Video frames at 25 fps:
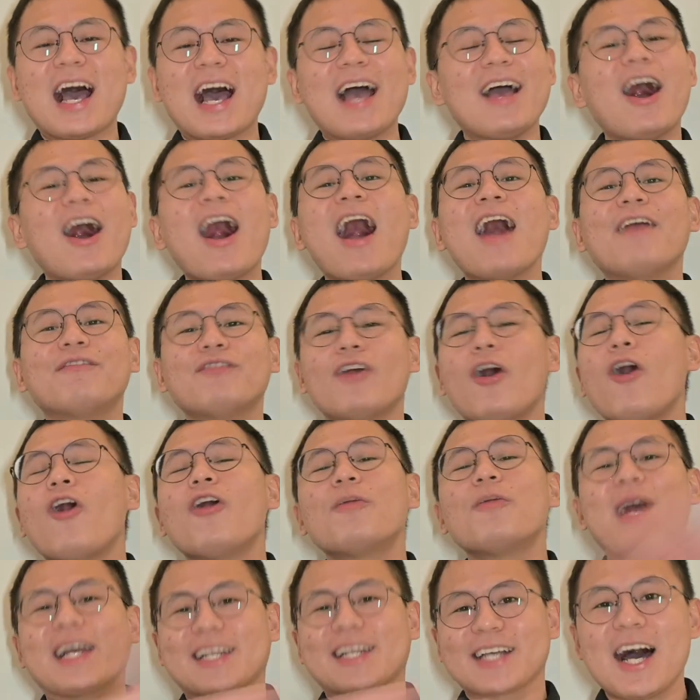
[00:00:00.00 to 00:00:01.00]
I have
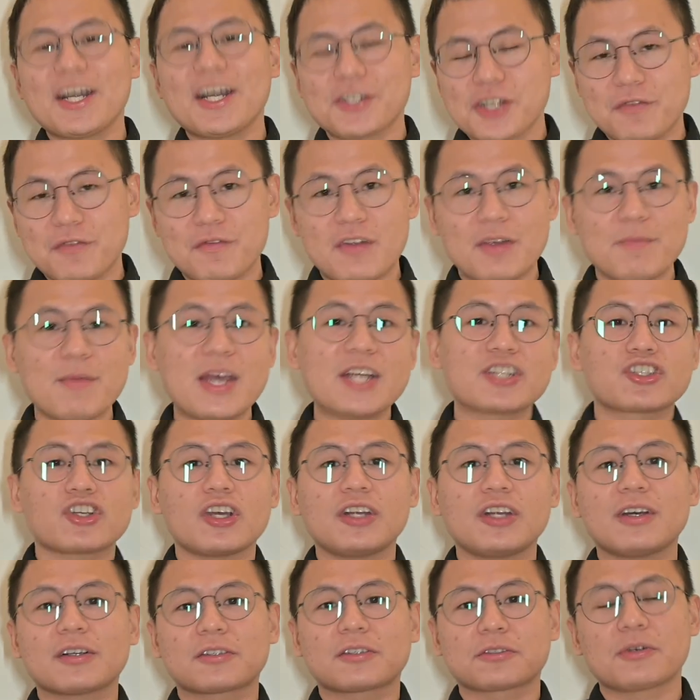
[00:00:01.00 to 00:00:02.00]
all my contact
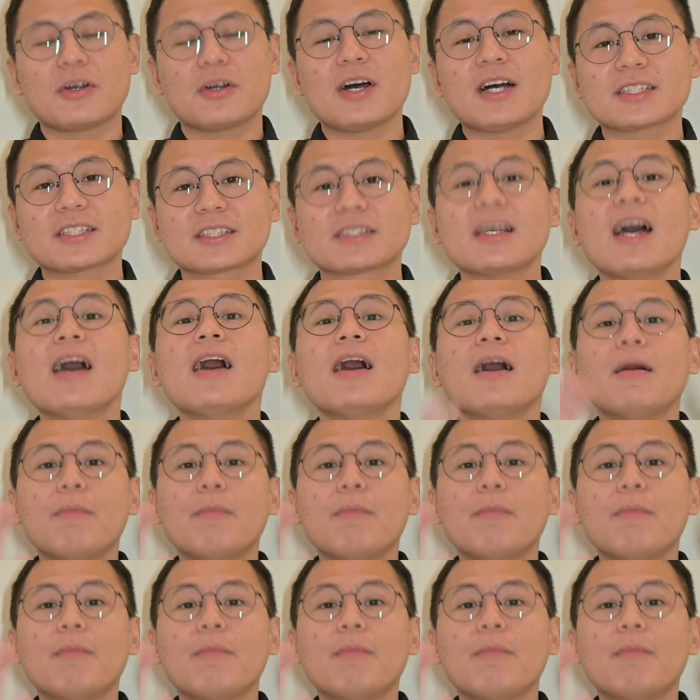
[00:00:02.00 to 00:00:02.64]
information across